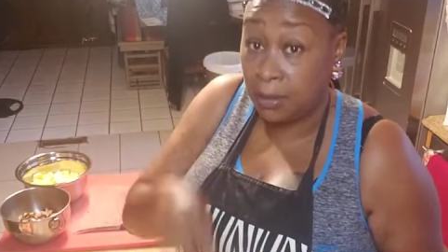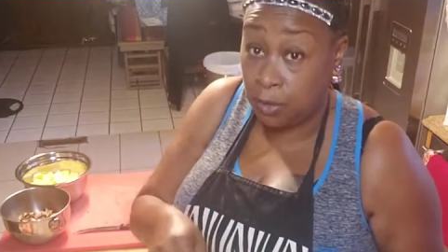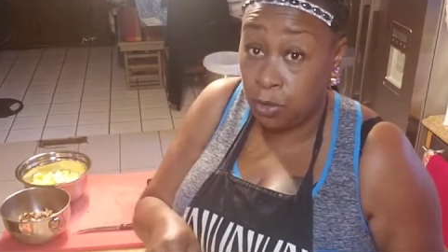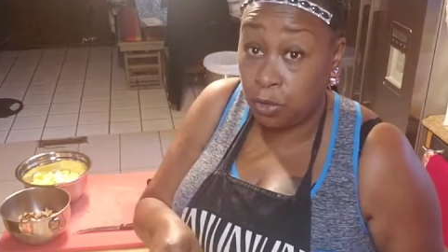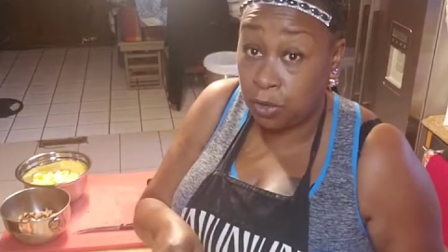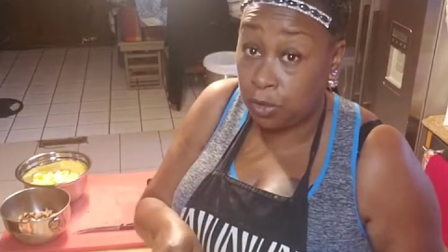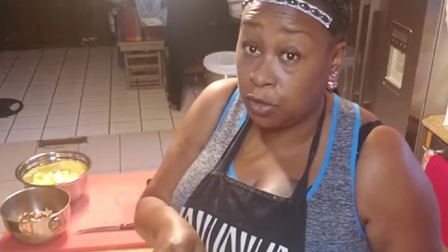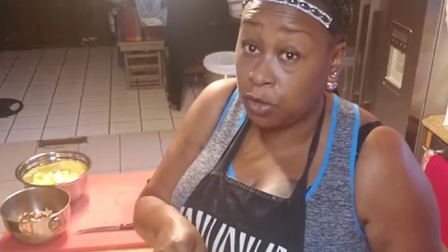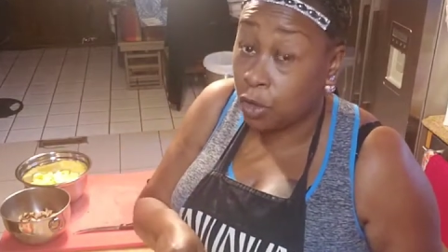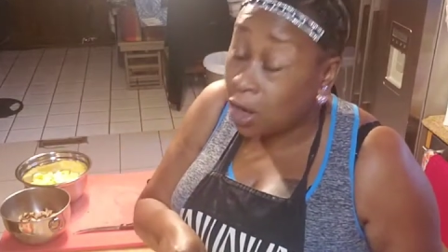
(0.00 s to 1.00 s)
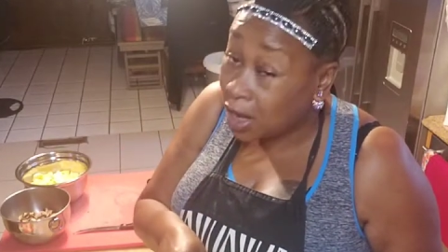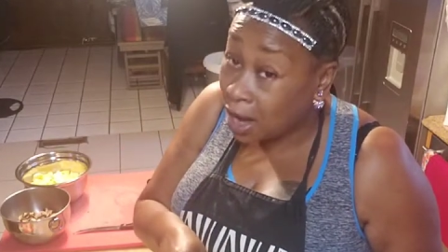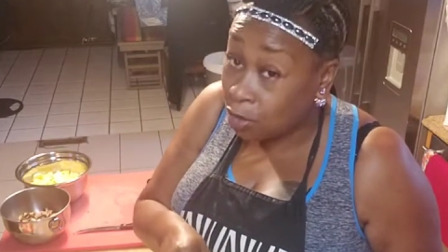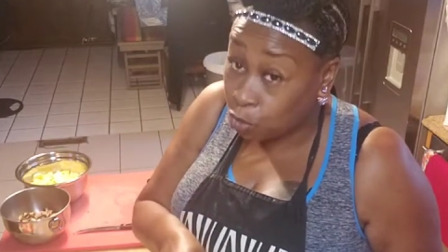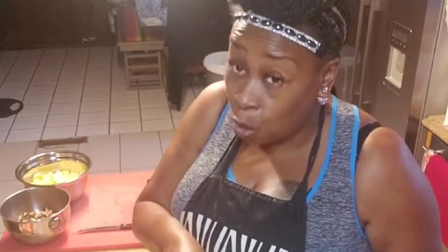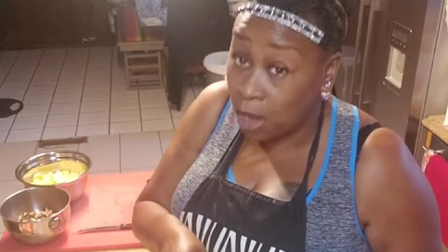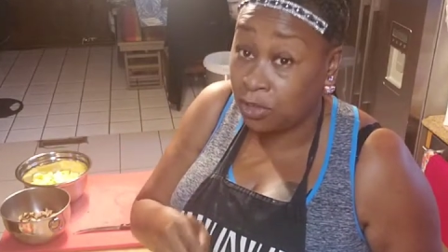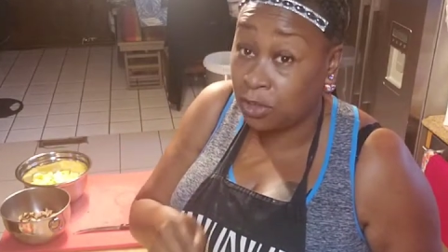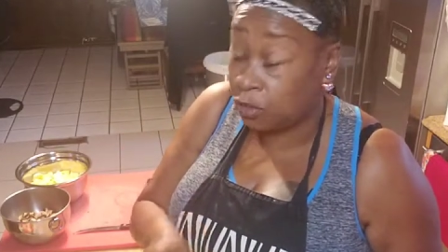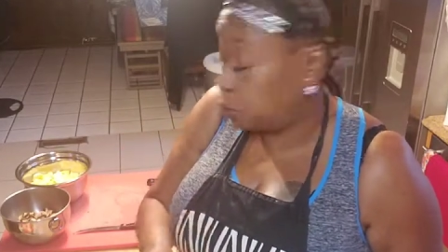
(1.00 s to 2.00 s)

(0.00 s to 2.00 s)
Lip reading: I'm going to use the squash